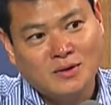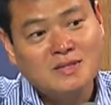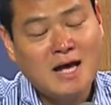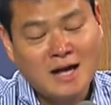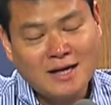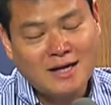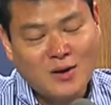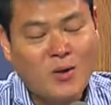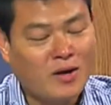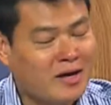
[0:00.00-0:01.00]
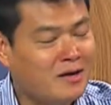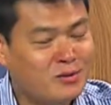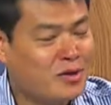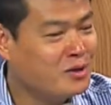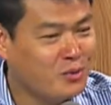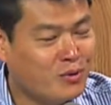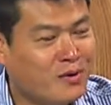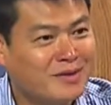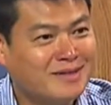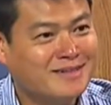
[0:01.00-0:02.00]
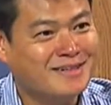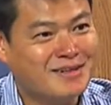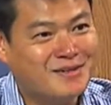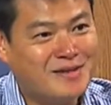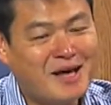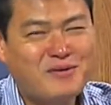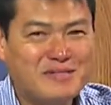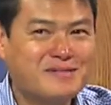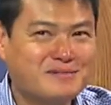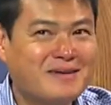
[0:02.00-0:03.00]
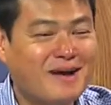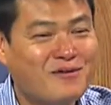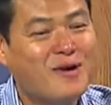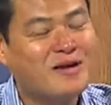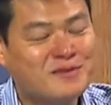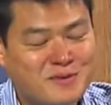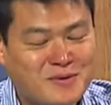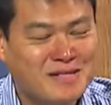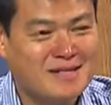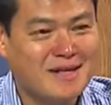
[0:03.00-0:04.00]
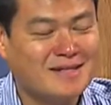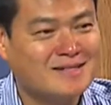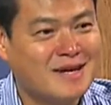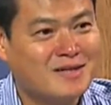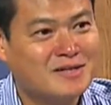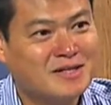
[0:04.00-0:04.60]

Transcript: Exactly, or get really bored. That was one of the reasons I decided to leave